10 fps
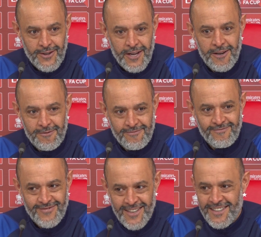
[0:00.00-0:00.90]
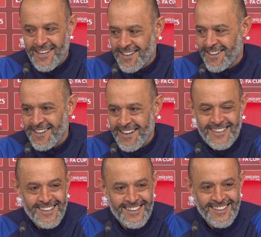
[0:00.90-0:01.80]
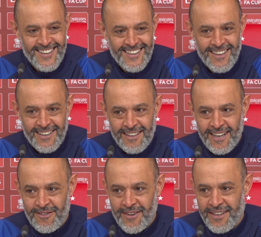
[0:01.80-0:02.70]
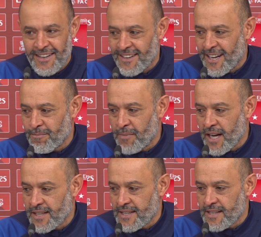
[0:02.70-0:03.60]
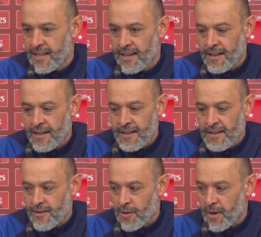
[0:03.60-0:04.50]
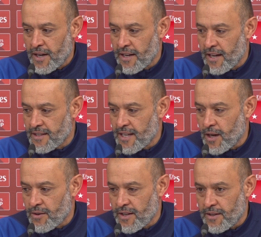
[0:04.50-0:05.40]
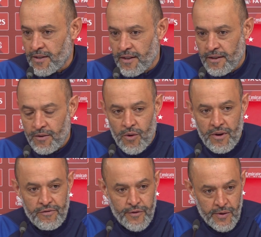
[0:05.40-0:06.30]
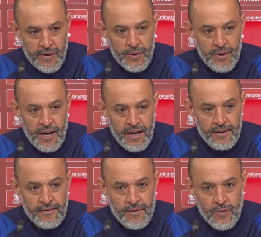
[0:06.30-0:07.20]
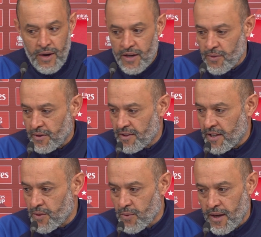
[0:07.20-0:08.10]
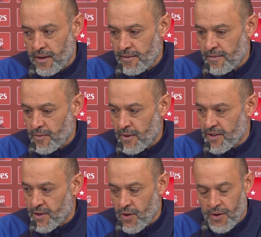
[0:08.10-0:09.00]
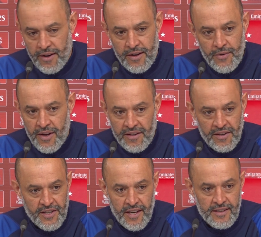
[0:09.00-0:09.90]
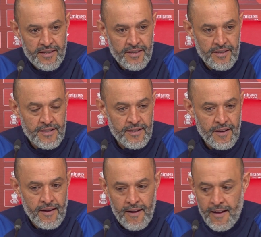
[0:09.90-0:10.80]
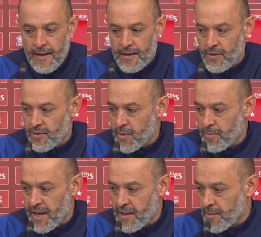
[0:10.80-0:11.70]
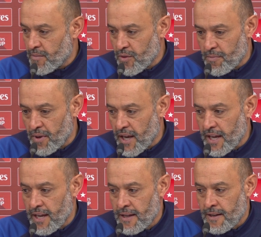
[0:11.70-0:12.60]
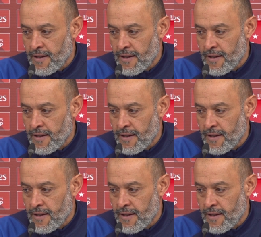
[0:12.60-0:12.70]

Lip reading: Yeah, exactly that. Exactly that, finding that balance. Nobody has doubts that going forward we are doing things well. We are scoring, creating chances, good momentum, good play.